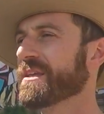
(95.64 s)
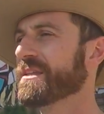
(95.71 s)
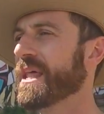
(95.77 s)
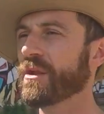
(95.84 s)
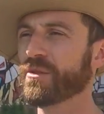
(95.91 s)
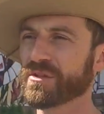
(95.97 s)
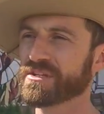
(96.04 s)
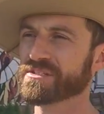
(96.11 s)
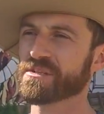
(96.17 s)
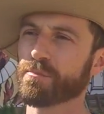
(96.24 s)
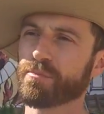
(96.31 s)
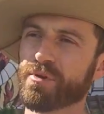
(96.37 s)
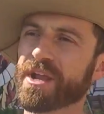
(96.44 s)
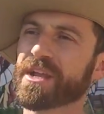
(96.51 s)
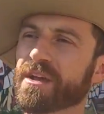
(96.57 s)
not only does
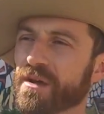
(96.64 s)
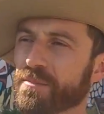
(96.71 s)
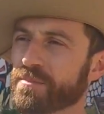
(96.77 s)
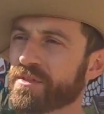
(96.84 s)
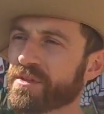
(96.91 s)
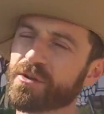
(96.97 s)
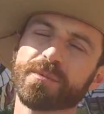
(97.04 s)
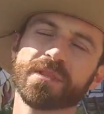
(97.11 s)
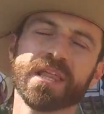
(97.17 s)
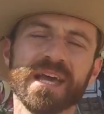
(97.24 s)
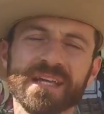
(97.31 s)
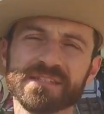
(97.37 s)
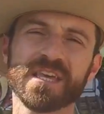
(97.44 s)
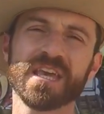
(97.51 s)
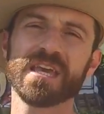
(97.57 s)
it break up the urban
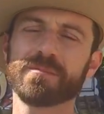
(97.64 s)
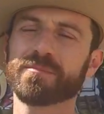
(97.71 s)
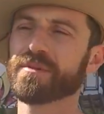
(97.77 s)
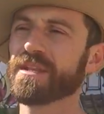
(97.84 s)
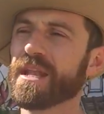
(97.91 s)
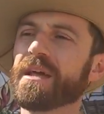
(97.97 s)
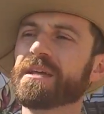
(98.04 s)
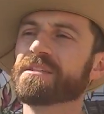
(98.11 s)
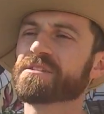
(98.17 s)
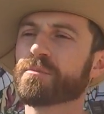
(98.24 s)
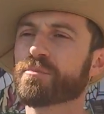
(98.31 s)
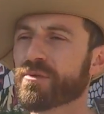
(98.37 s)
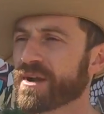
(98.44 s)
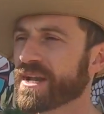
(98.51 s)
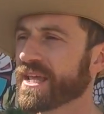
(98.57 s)
landscape and is it
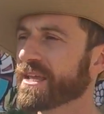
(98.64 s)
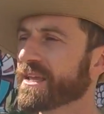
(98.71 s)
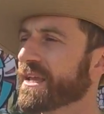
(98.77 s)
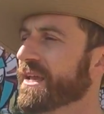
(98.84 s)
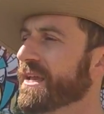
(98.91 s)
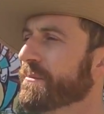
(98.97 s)
pretty,